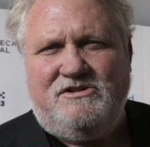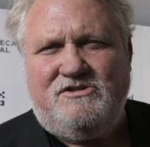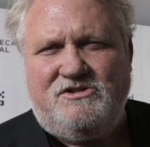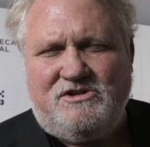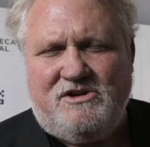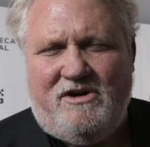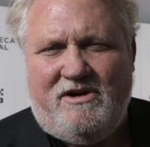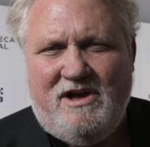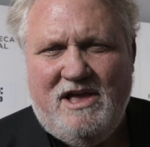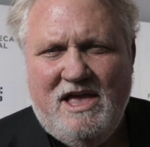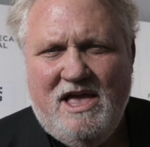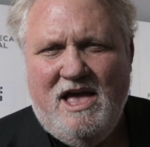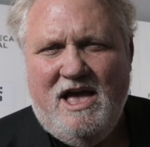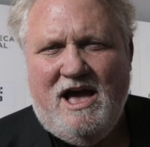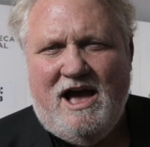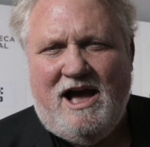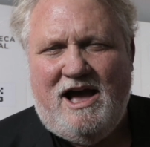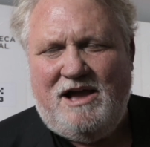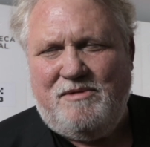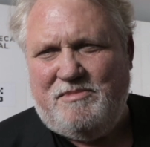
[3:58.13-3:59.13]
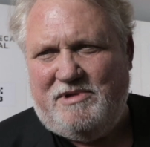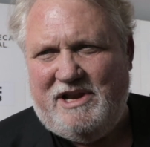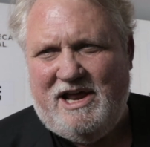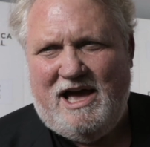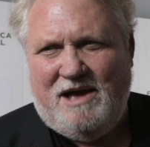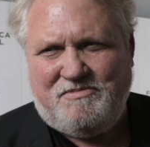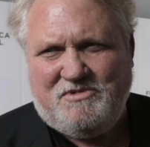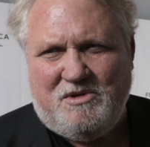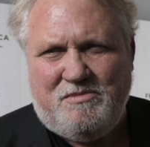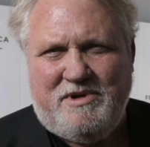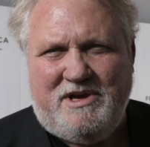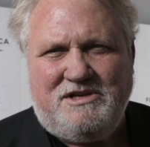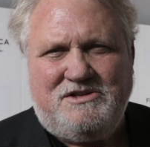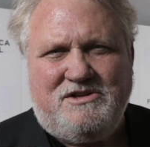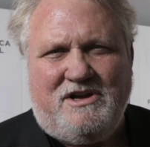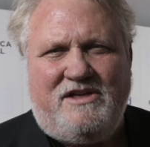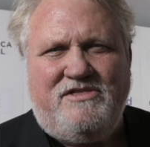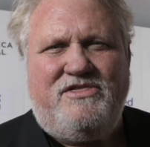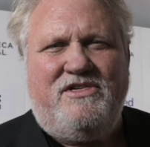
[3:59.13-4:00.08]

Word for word: And so I'm an optimist. I